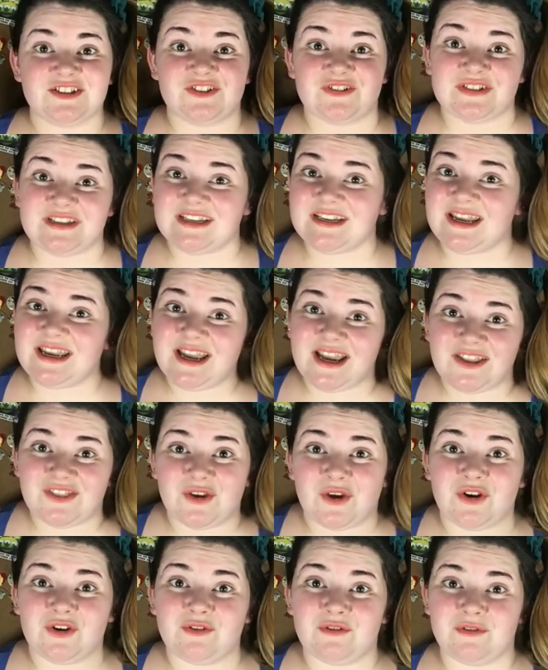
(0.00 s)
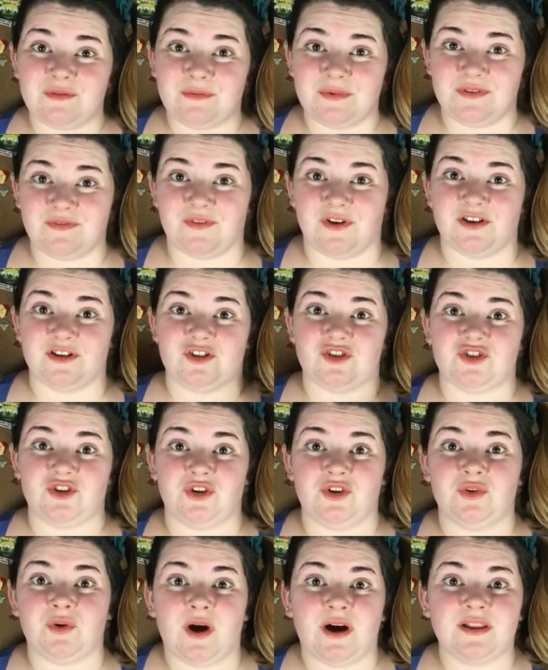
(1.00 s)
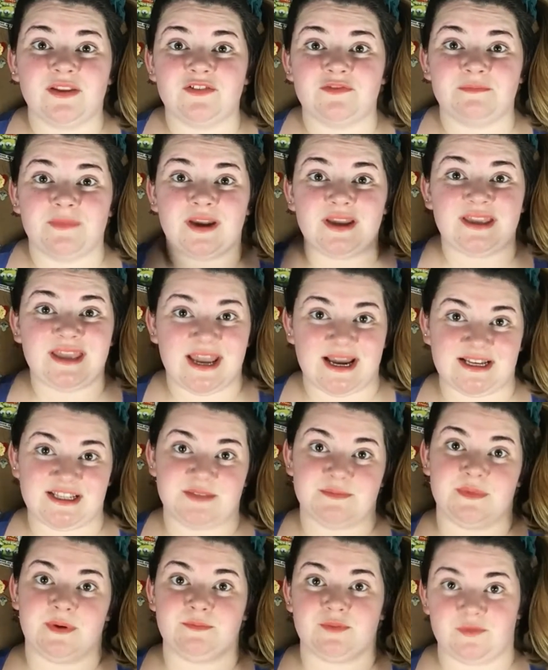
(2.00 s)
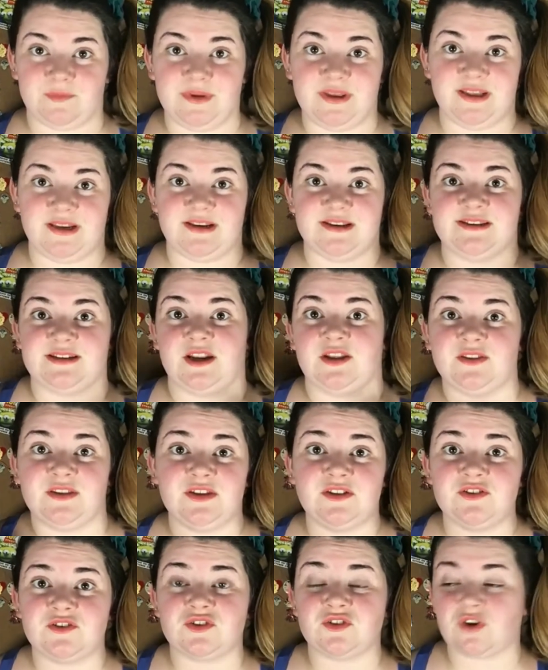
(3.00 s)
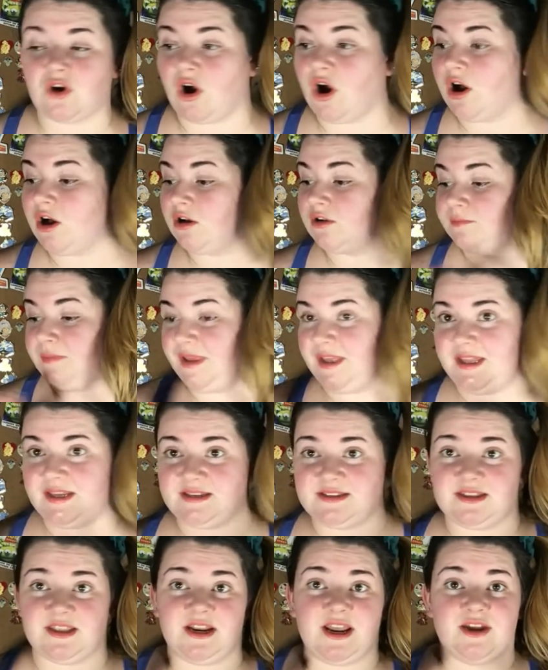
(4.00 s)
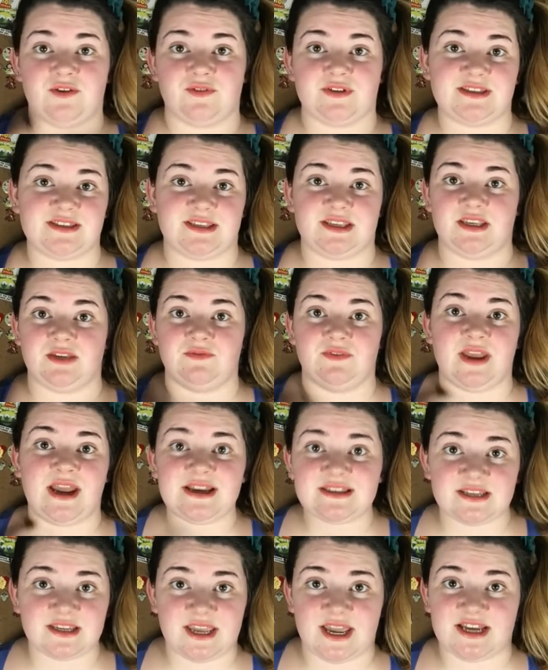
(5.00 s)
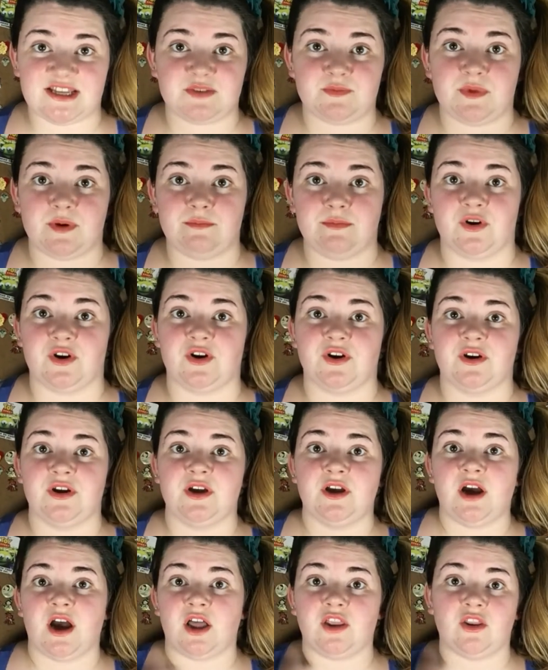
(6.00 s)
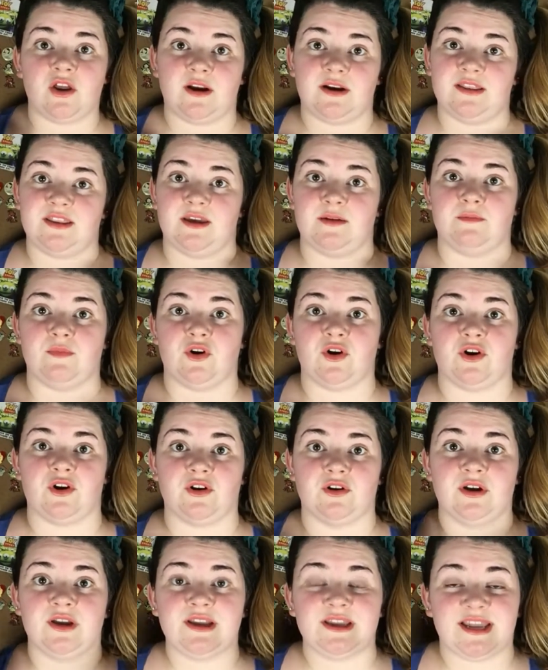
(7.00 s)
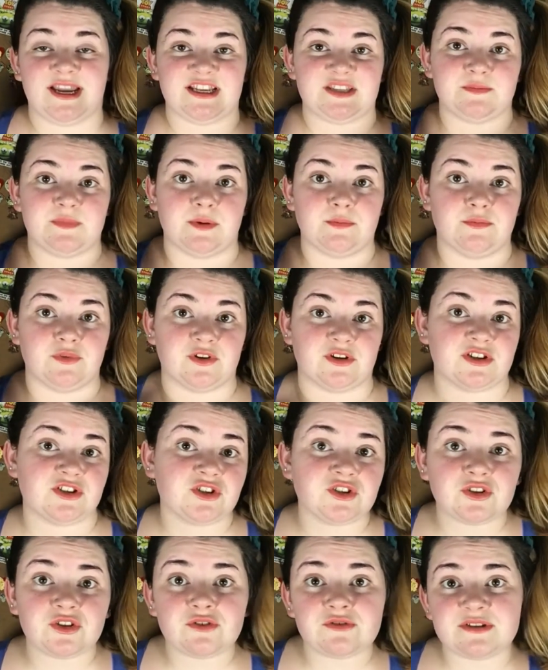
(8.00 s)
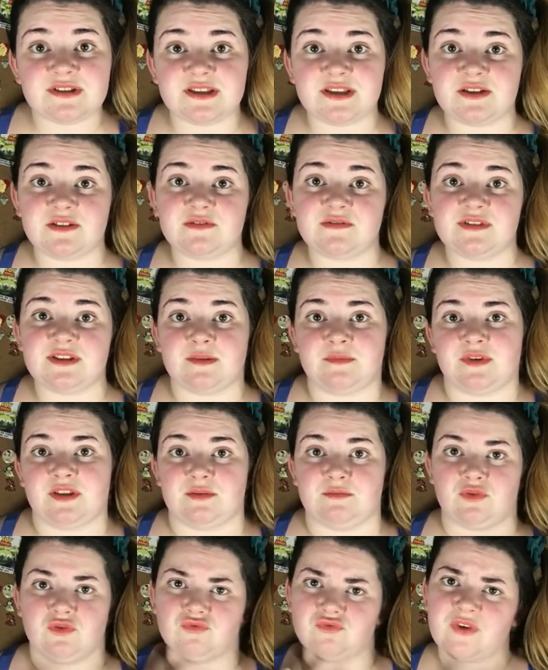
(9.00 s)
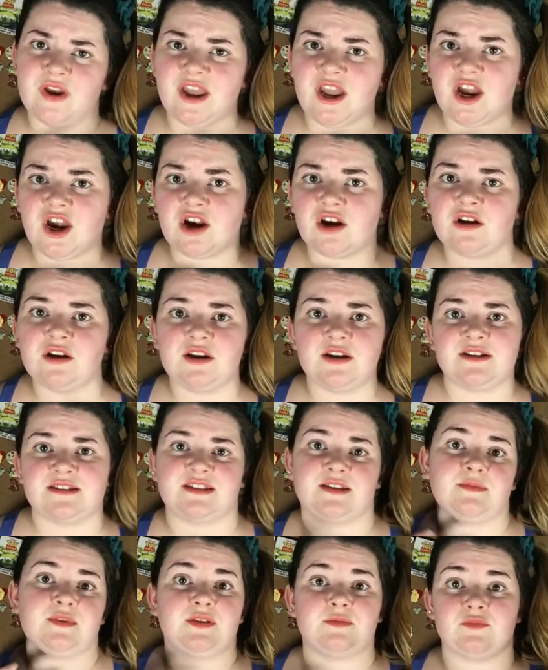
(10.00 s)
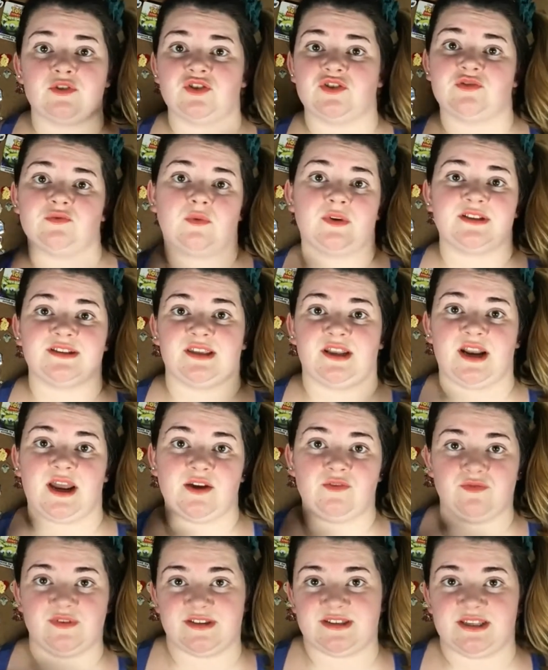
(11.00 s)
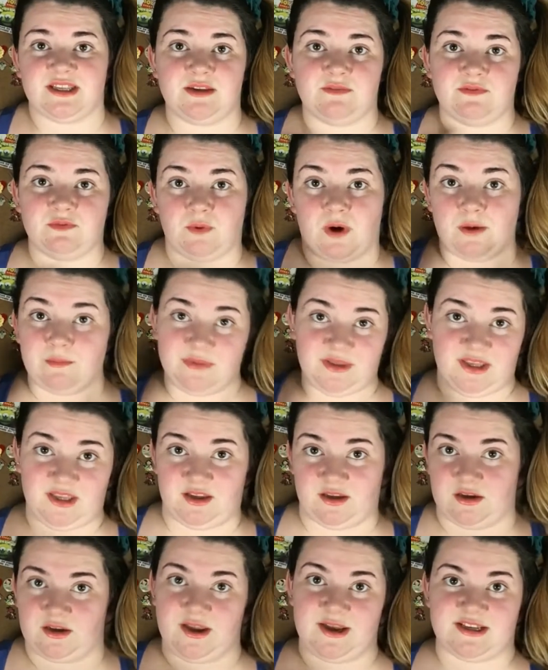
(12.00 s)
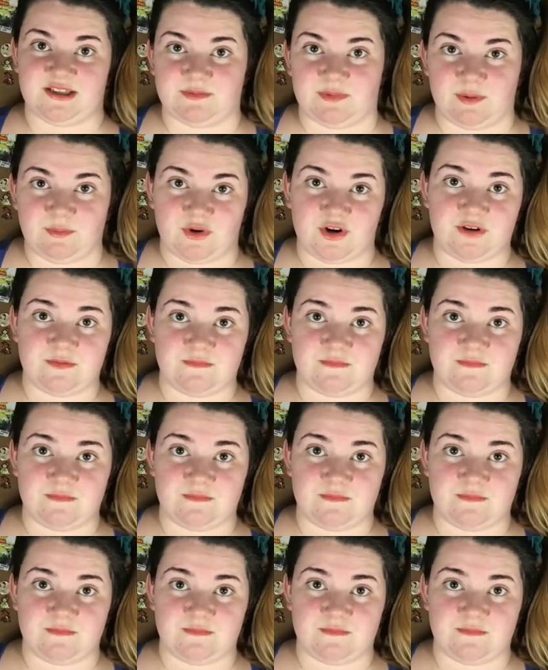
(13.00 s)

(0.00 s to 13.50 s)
today I thought it would be fun to show you all of my cast member pins. Now these are all pins that I received as a cast member. A lot of them are cast member exclusive, some of them are rare, some of them are just ones that I received while being a cast member.